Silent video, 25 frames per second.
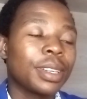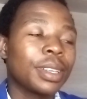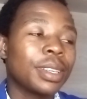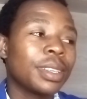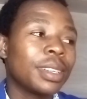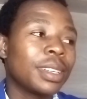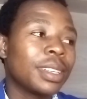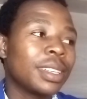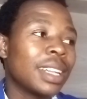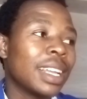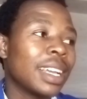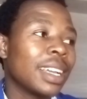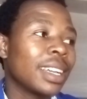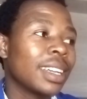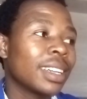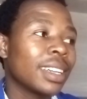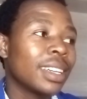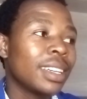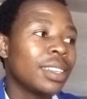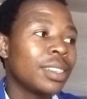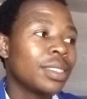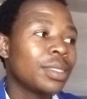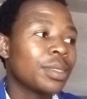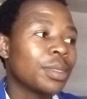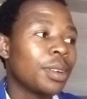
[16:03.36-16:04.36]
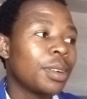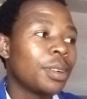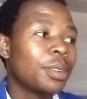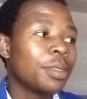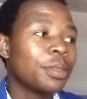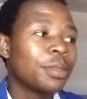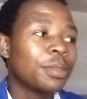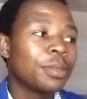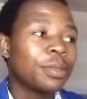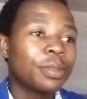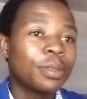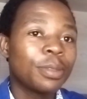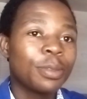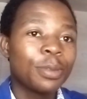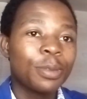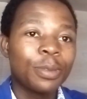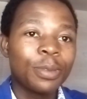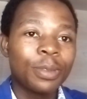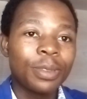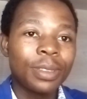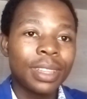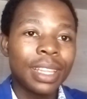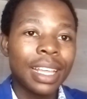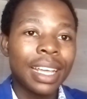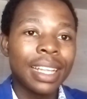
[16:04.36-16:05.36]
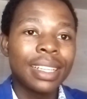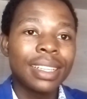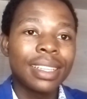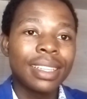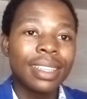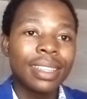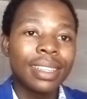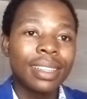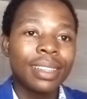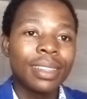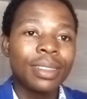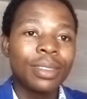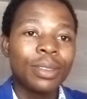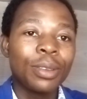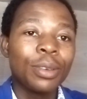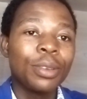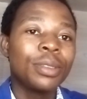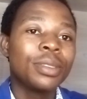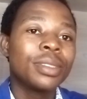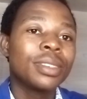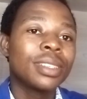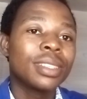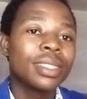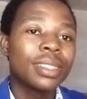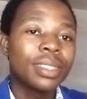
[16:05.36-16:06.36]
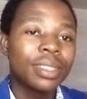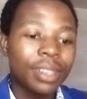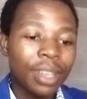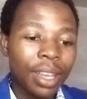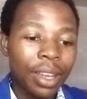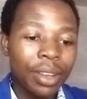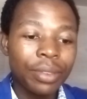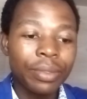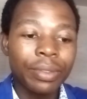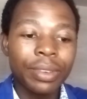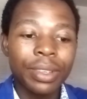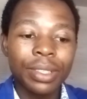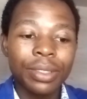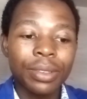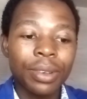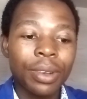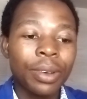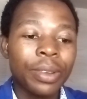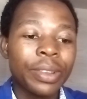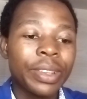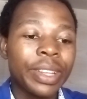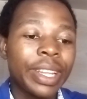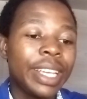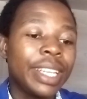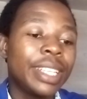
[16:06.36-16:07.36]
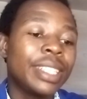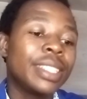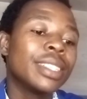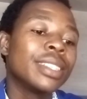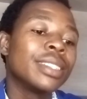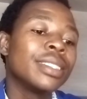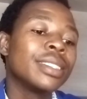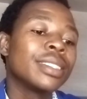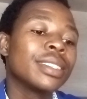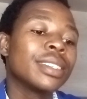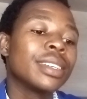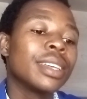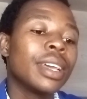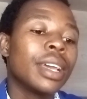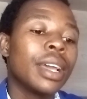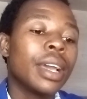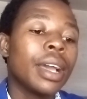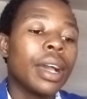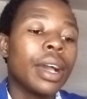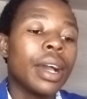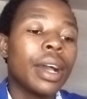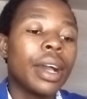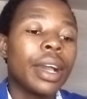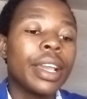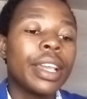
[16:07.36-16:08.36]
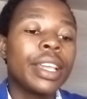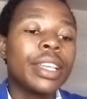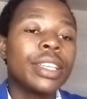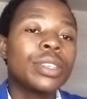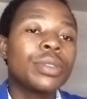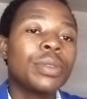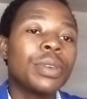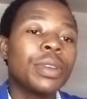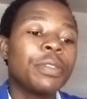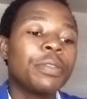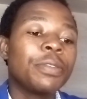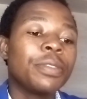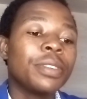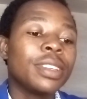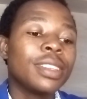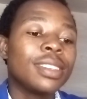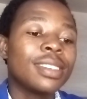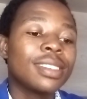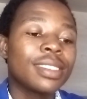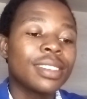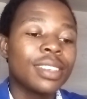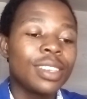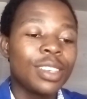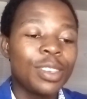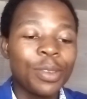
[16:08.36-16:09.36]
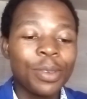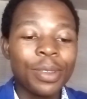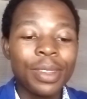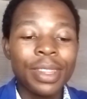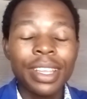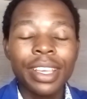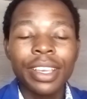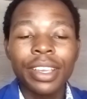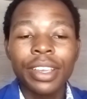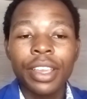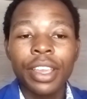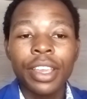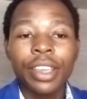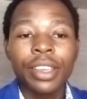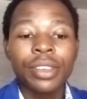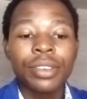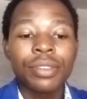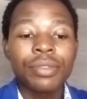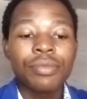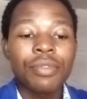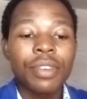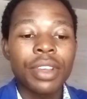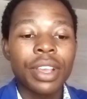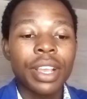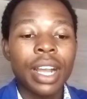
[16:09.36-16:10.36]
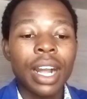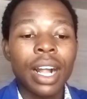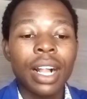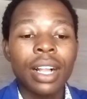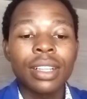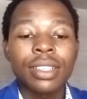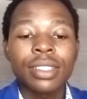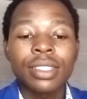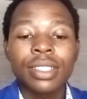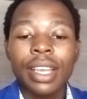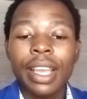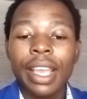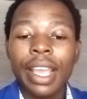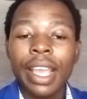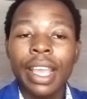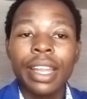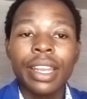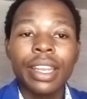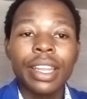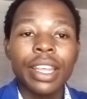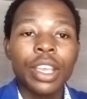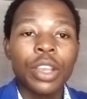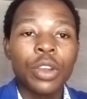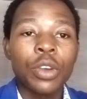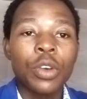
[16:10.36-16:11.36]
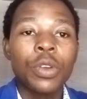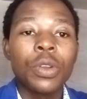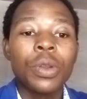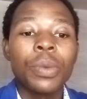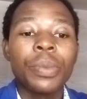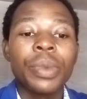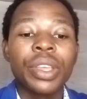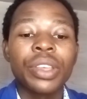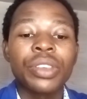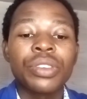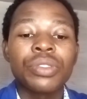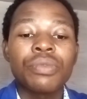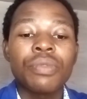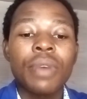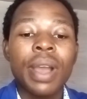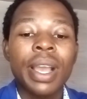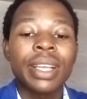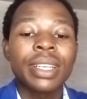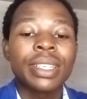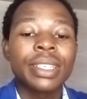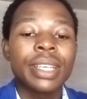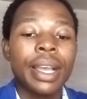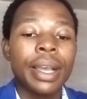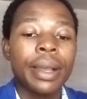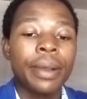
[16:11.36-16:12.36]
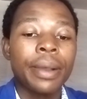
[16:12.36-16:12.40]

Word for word: like each of that those countries or nations, each with its unique history, culture, and economic structure.